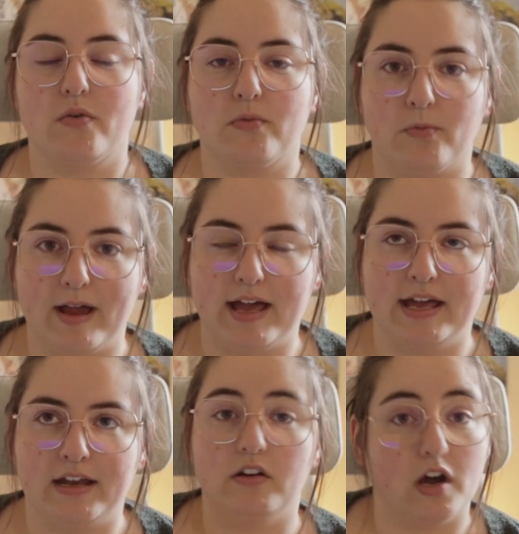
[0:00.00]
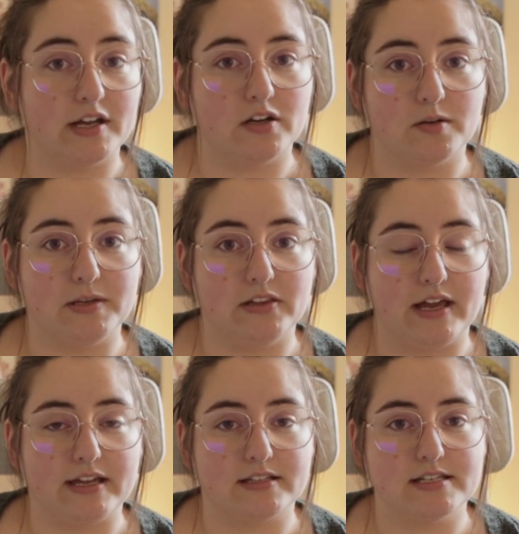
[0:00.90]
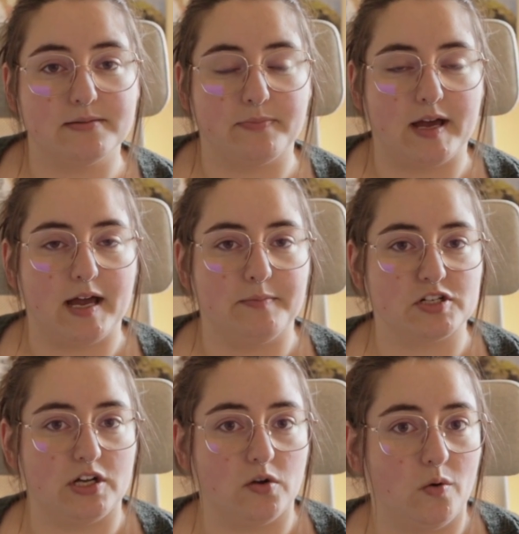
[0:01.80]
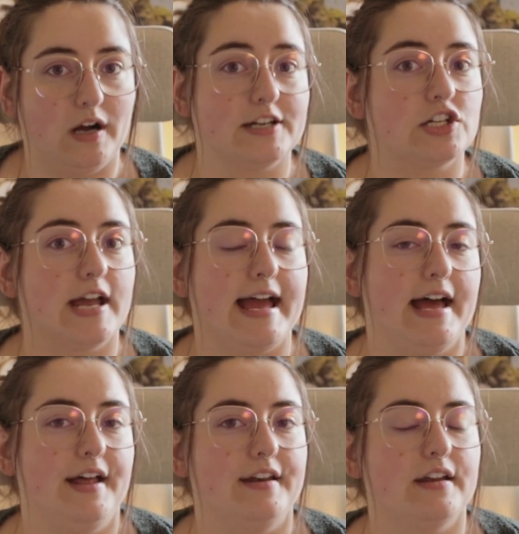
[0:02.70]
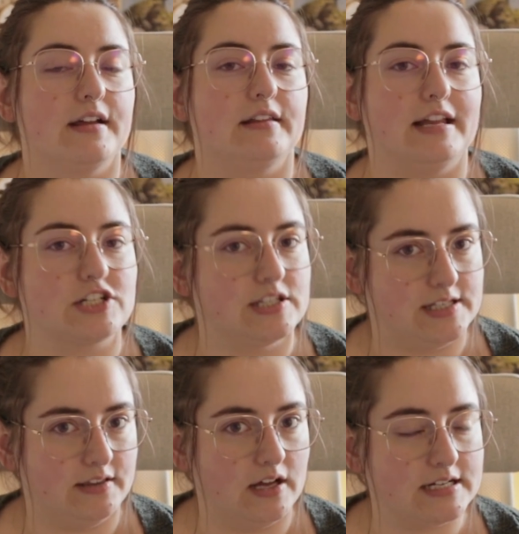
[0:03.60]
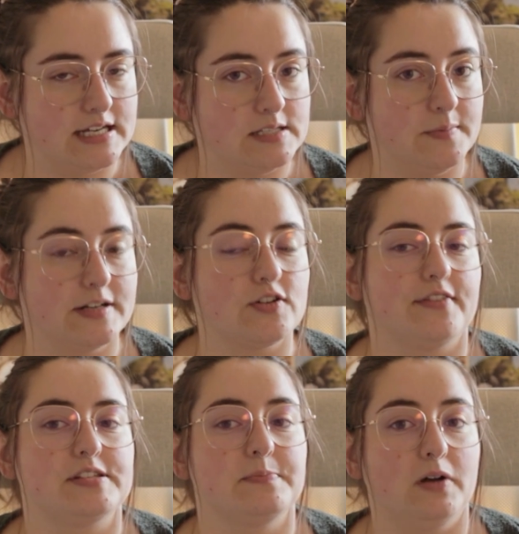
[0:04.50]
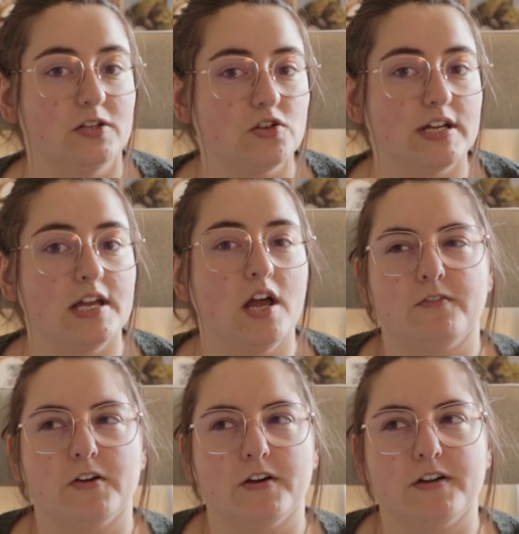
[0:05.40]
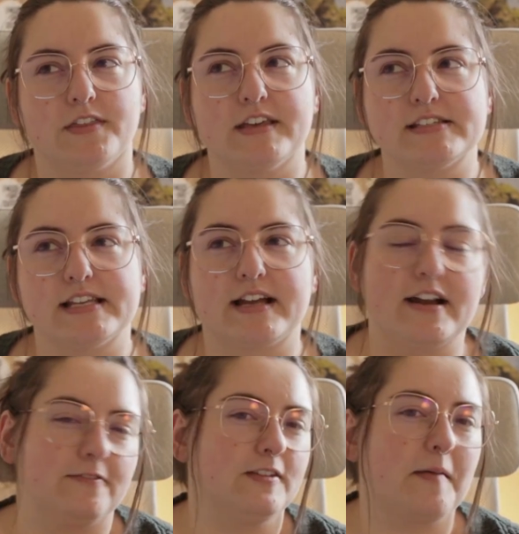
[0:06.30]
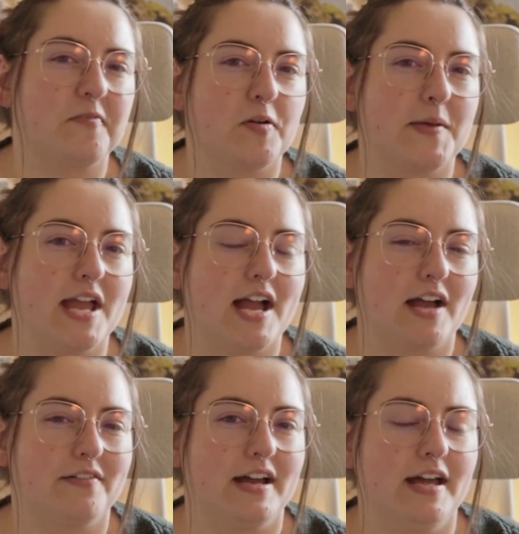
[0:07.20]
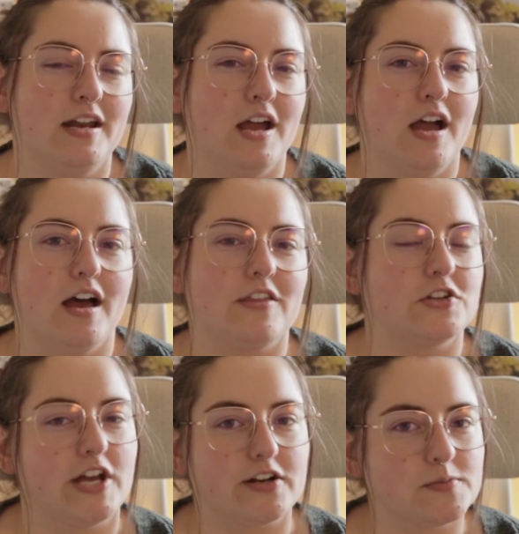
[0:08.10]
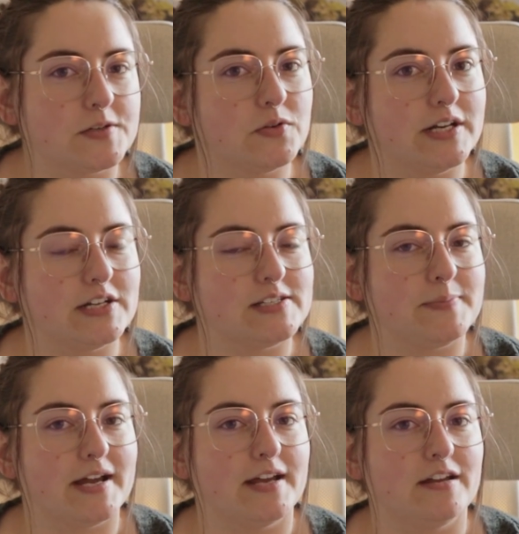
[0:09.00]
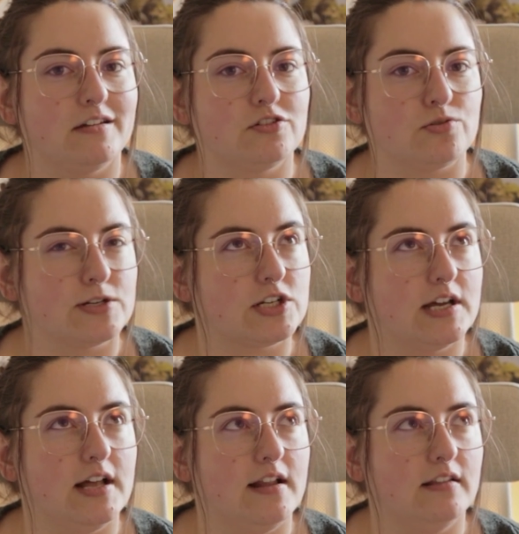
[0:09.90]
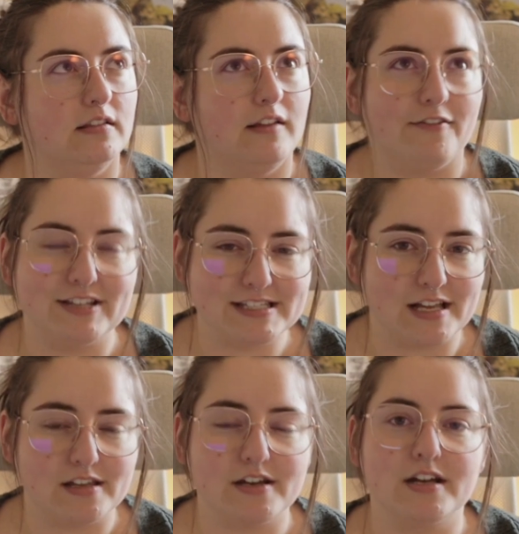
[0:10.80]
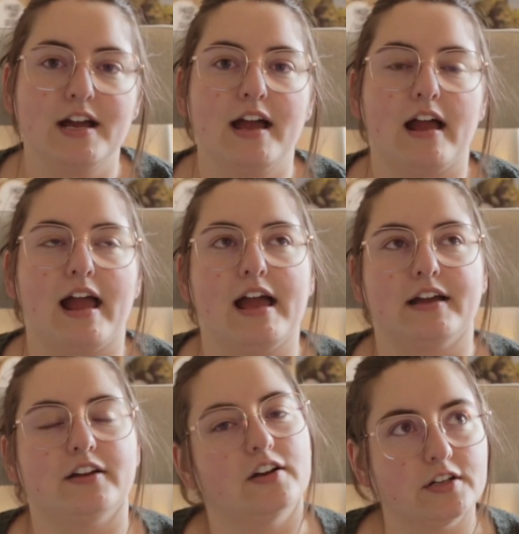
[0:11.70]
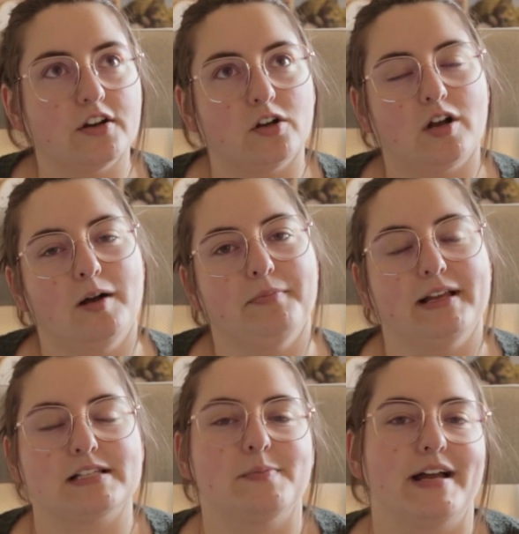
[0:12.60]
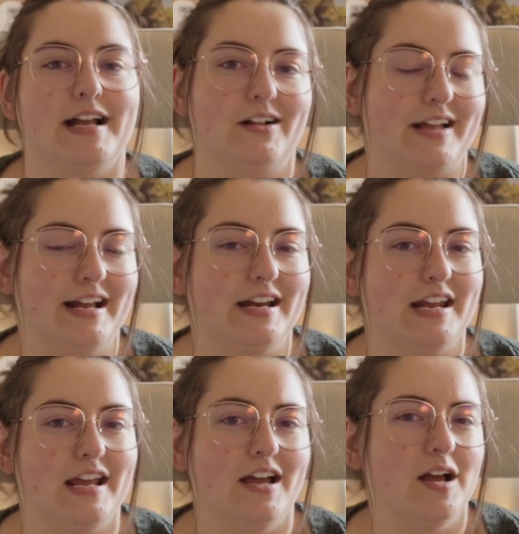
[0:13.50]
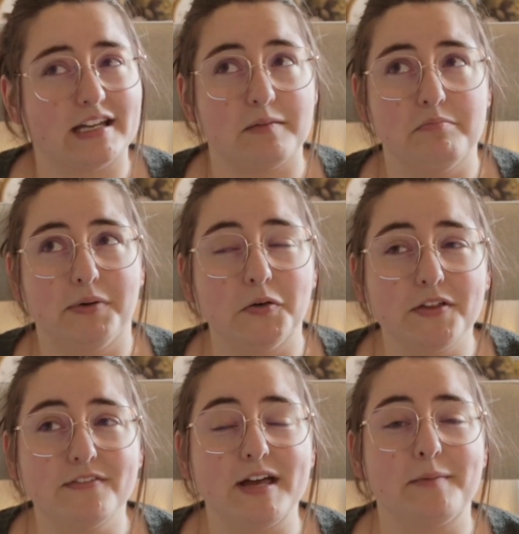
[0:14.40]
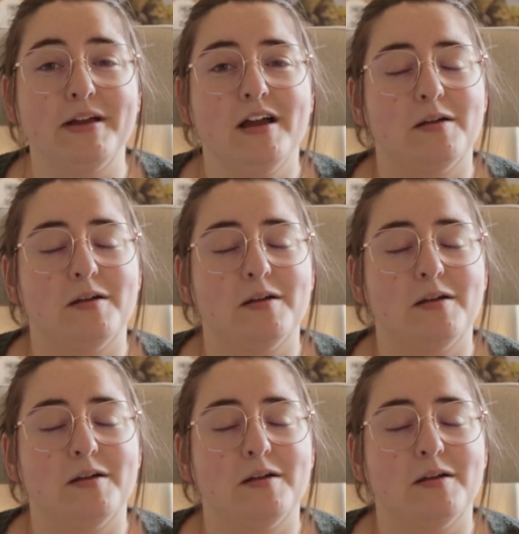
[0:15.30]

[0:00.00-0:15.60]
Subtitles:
read Not Here to Be Liked by Michelle Quach and Legends and Lattes by Travis Baldree. For things that kind of flopped for me, I read The Shadows Between Us by Trisha Levenseller and Good Girl Complex by Elle Kennedy. Like in both of them,